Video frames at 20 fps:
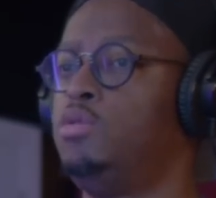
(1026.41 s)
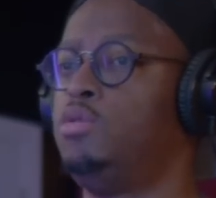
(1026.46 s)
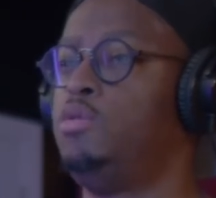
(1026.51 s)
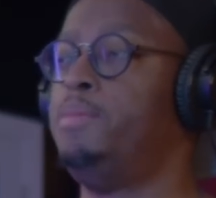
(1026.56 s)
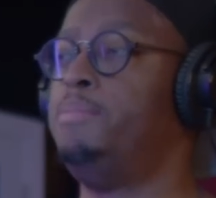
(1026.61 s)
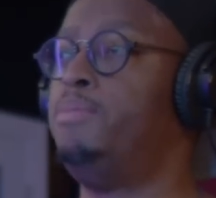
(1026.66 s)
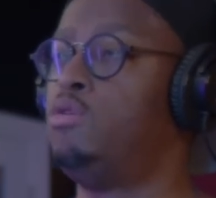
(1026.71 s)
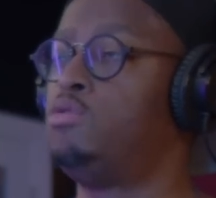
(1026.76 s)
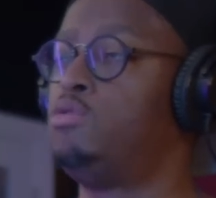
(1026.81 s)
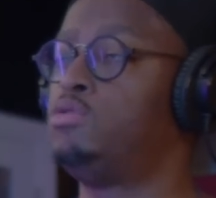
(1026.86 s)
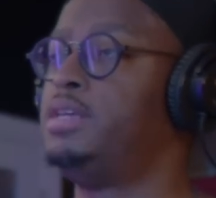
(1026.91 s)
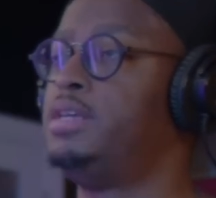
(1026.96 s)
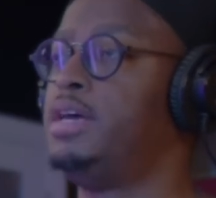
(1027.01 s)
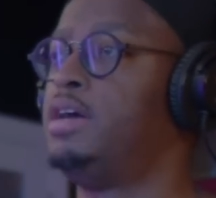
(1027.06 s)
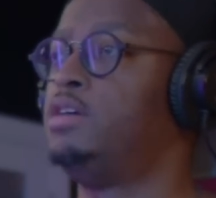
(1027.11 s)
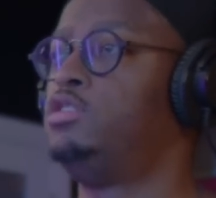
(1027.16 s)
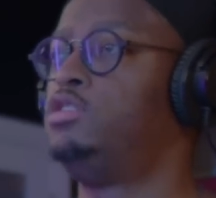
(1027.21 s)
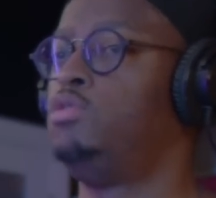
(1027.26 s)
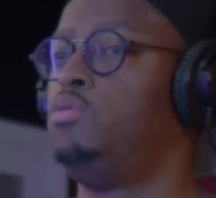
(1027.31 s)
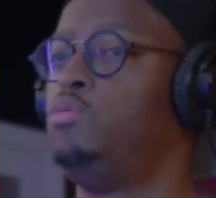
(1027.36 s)
So it
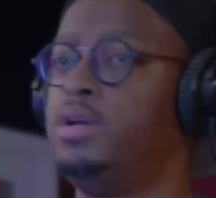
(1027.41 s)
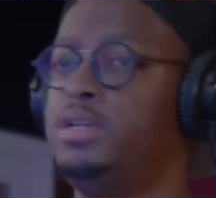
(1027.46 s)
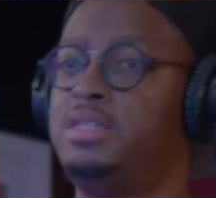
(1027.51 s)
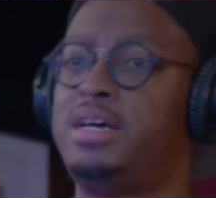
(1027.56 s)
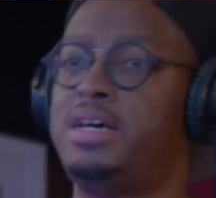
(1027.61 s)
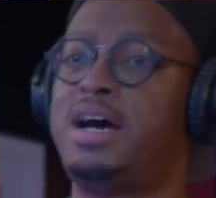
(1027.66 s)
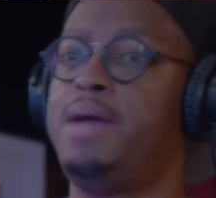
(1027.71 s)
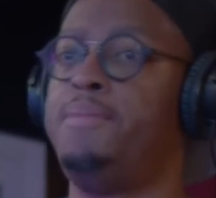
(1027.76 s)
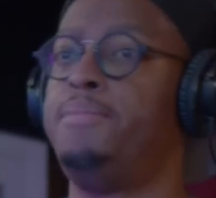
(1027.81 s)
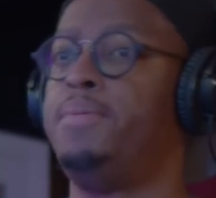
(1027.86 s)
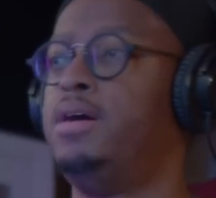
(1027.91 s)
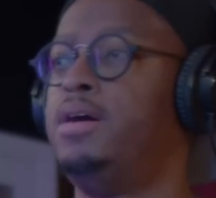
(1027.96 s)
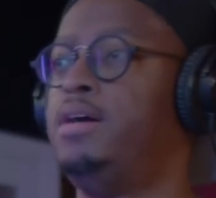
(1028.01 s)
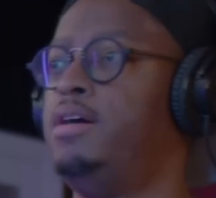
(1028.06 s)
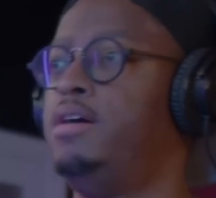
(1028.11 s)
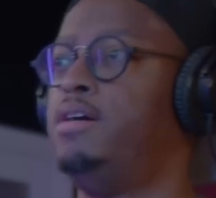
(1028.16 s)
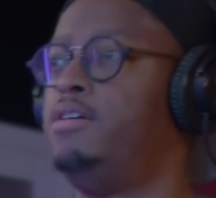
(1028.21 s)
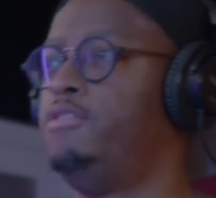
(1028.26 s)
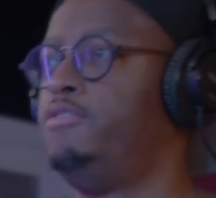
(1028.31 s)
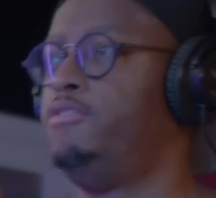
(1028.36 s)
boils down to what type
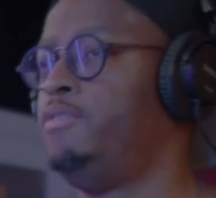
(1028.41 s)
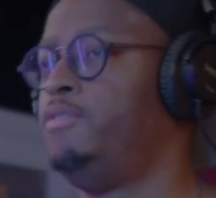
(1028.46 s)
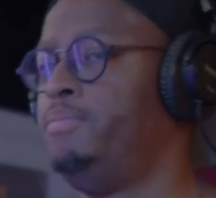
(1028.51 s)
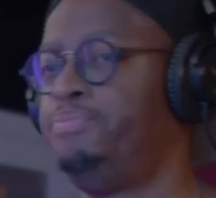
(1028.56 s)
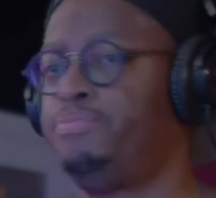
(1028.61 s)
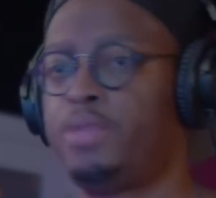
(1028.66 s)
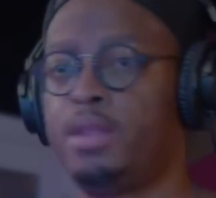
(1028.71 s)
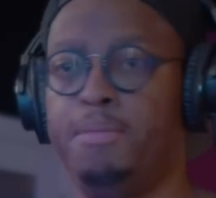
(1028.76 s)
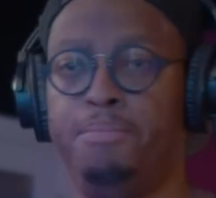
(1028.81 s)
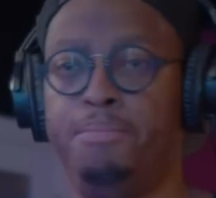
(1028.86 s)
of